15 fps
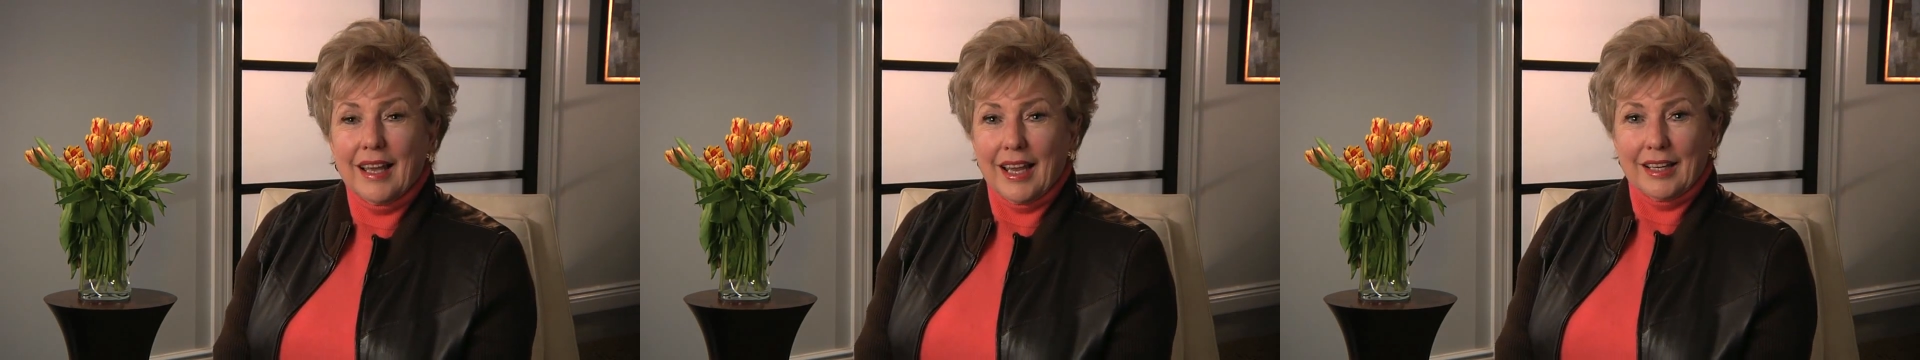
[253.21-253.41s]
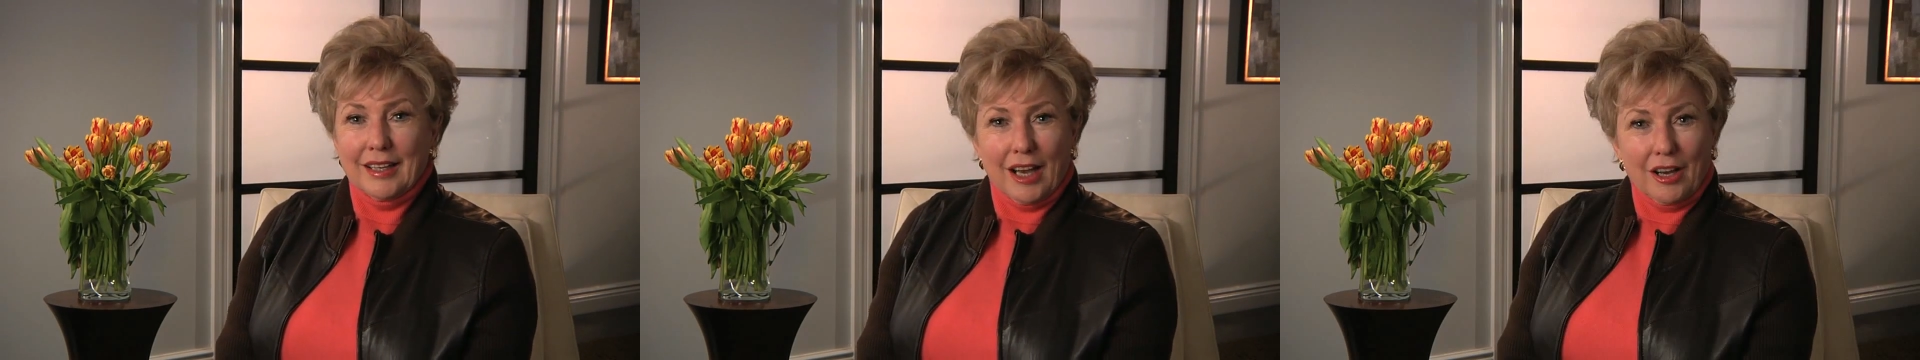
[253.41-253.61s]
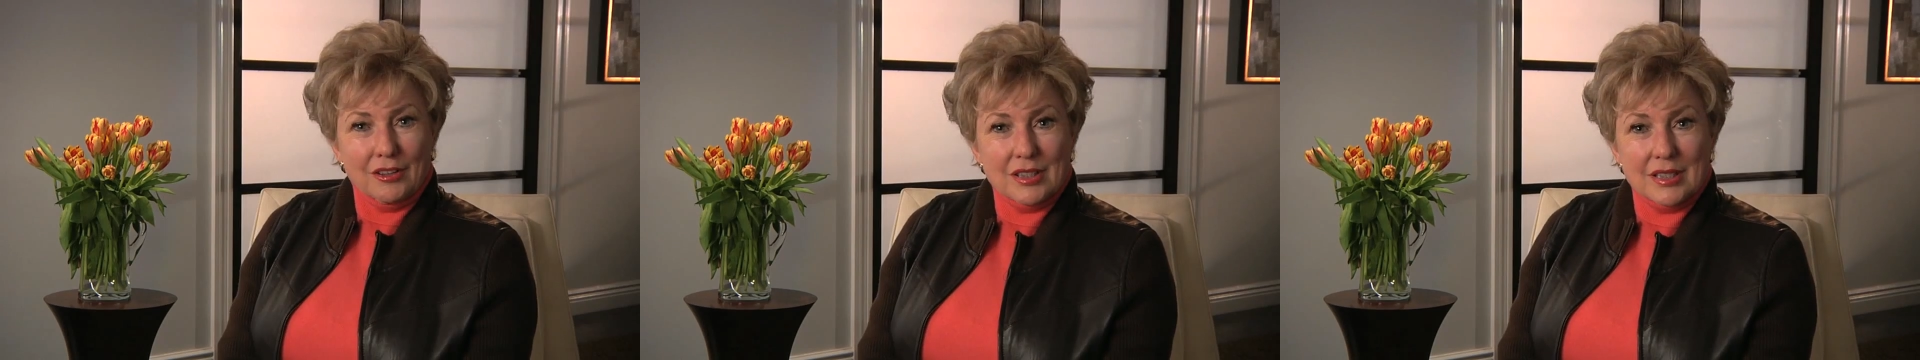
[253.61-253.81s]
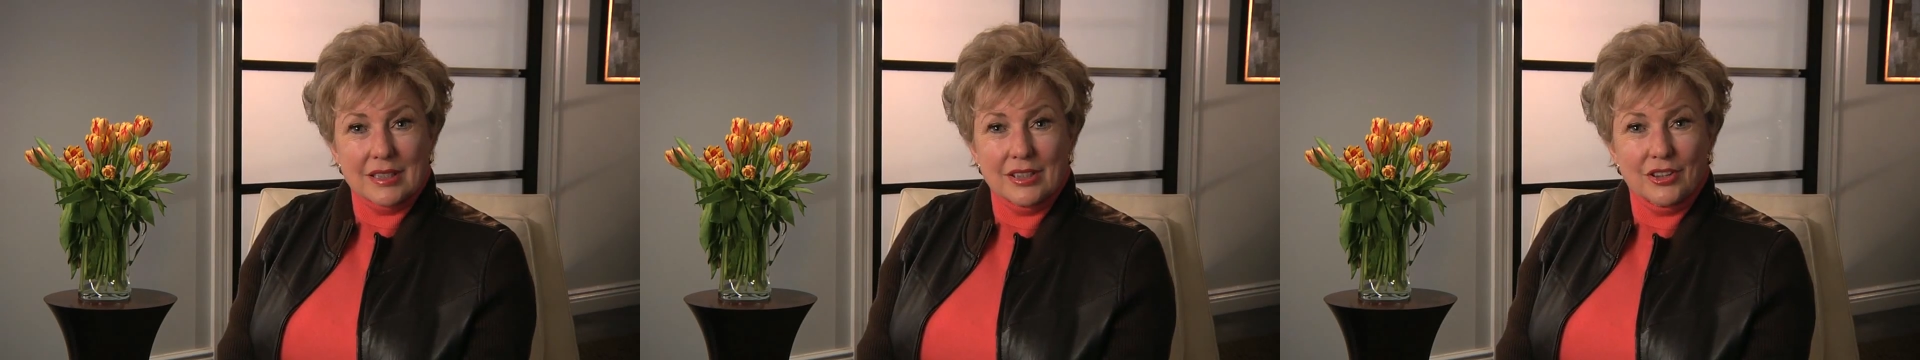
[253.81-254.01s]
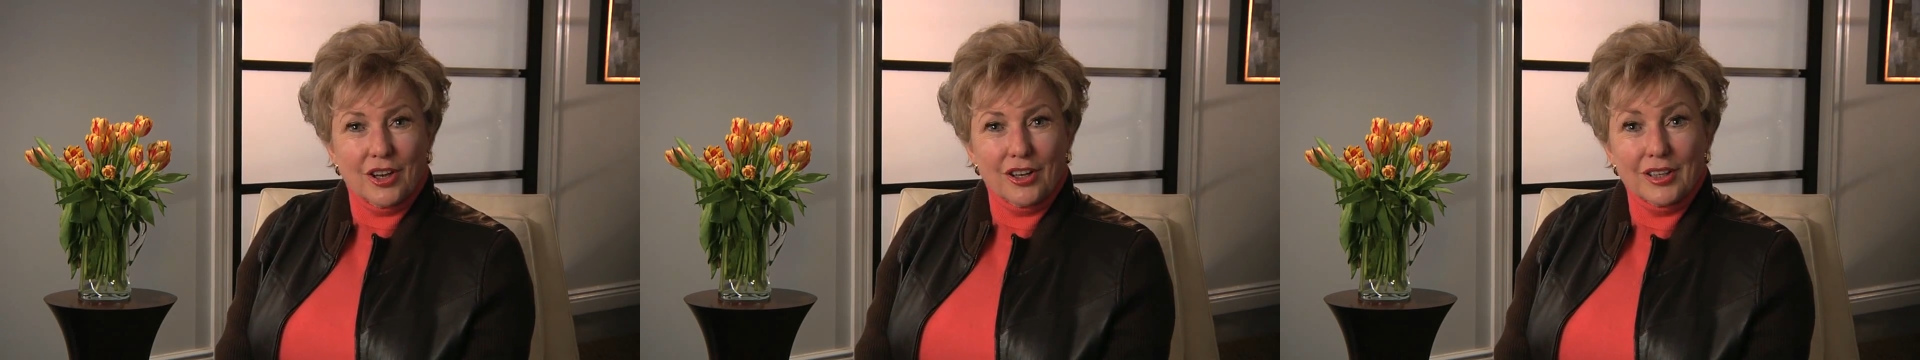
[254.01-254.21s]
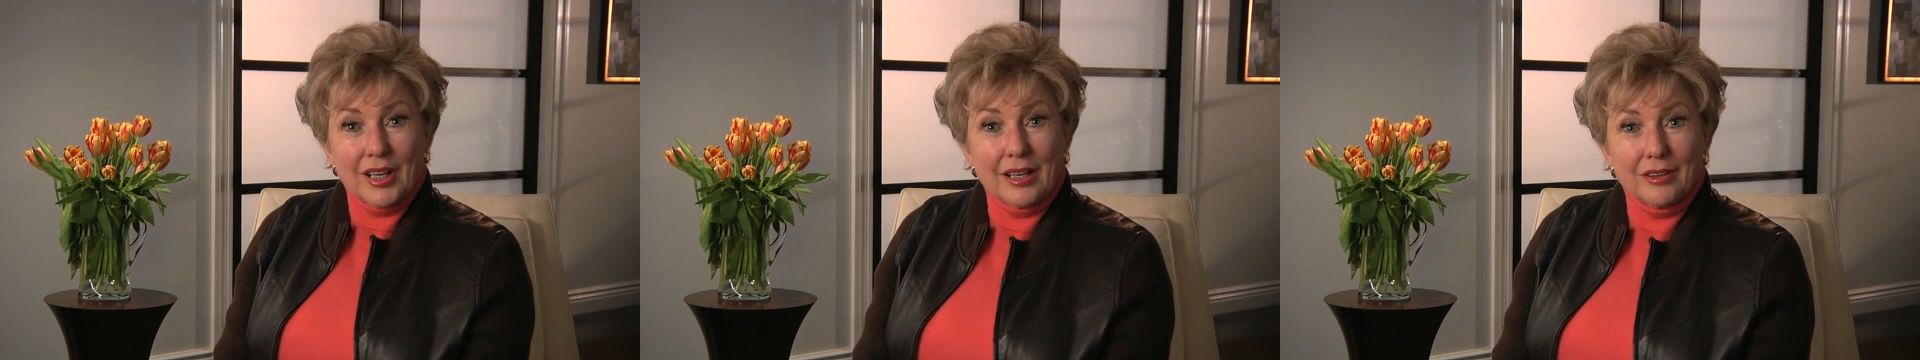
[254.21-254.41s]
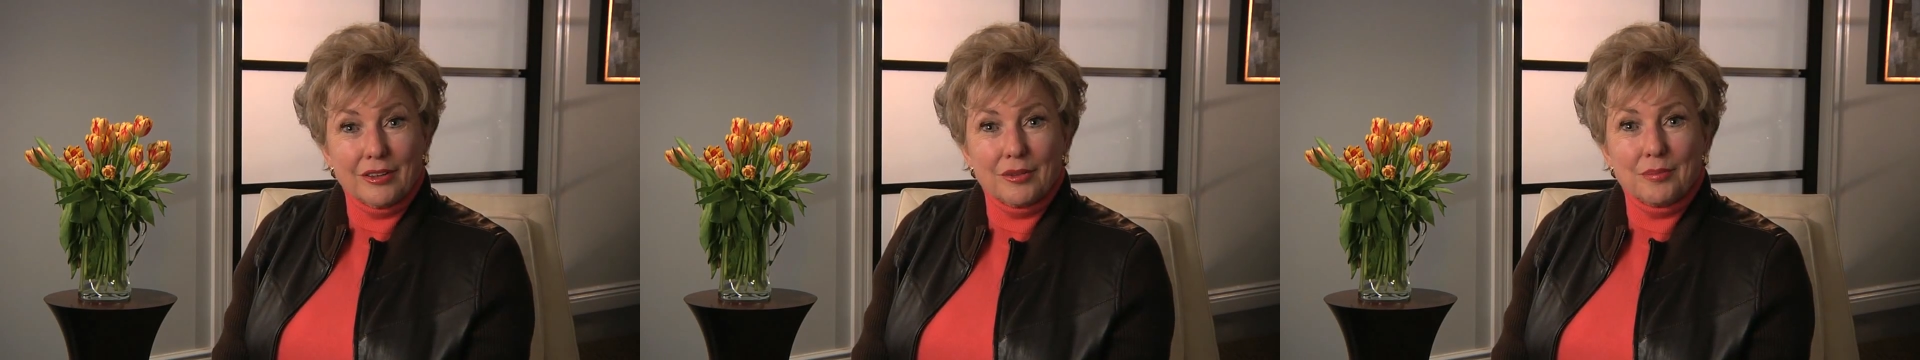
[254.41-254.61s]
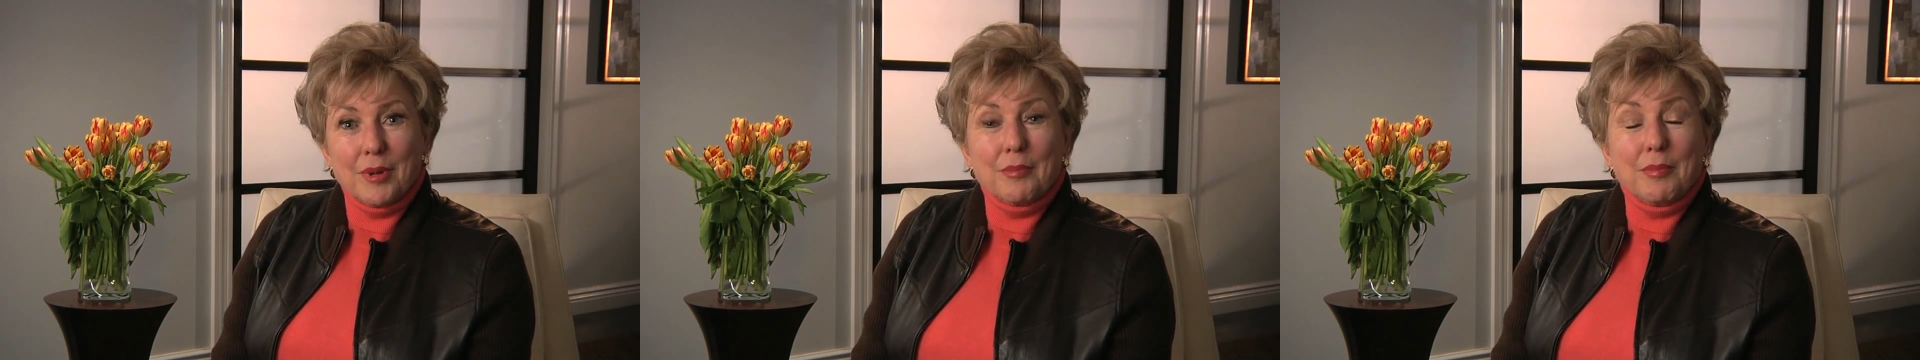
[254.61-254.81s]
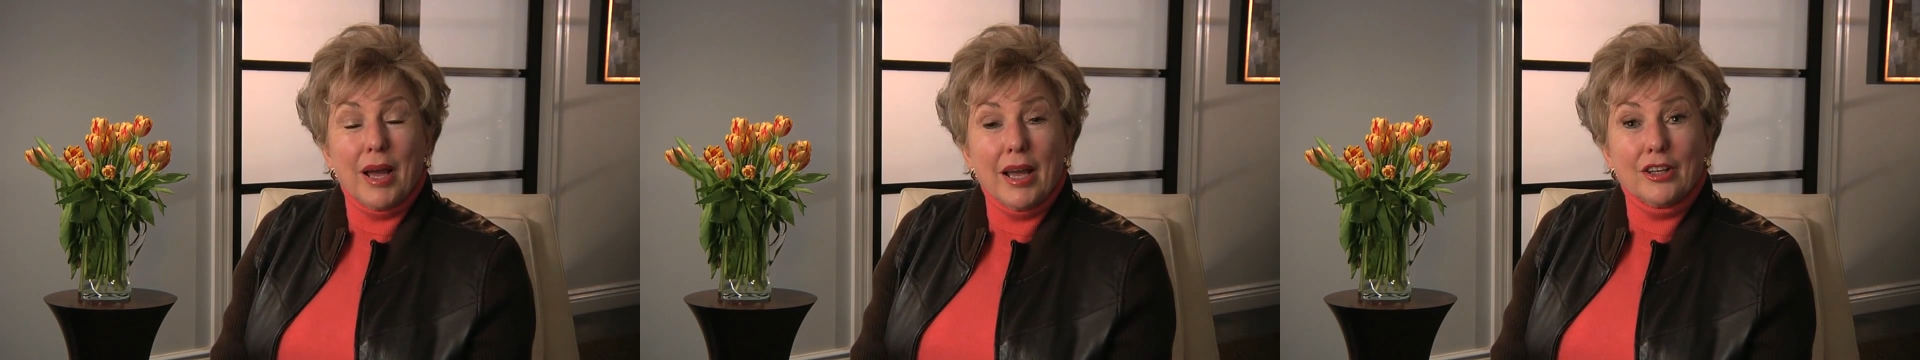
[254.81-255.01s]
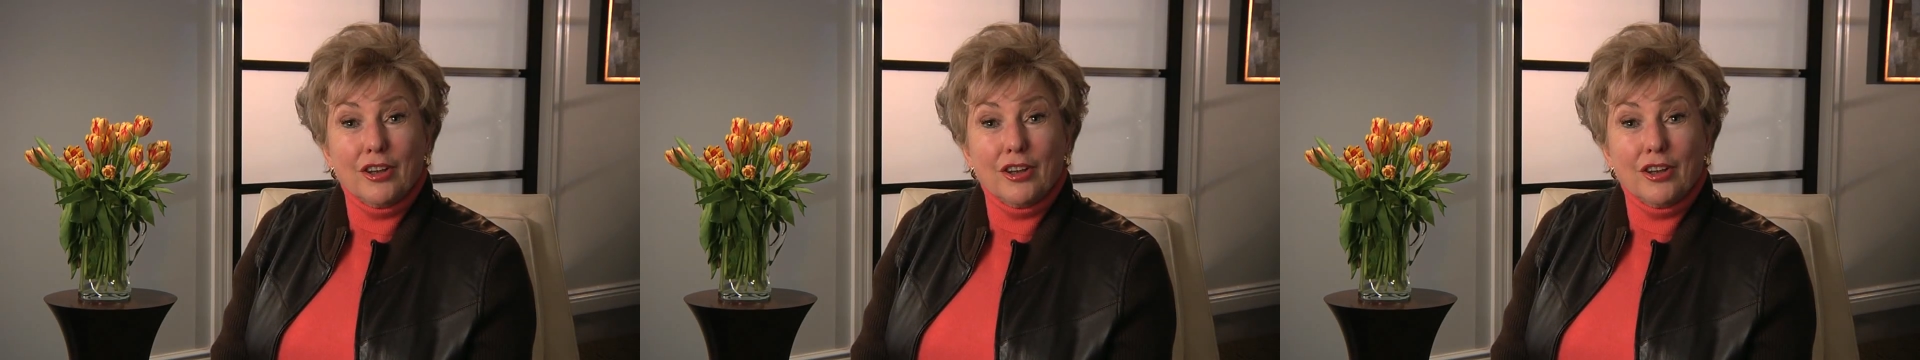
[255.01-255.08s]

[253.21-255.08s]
and I'll see y'all later. Bye-bye,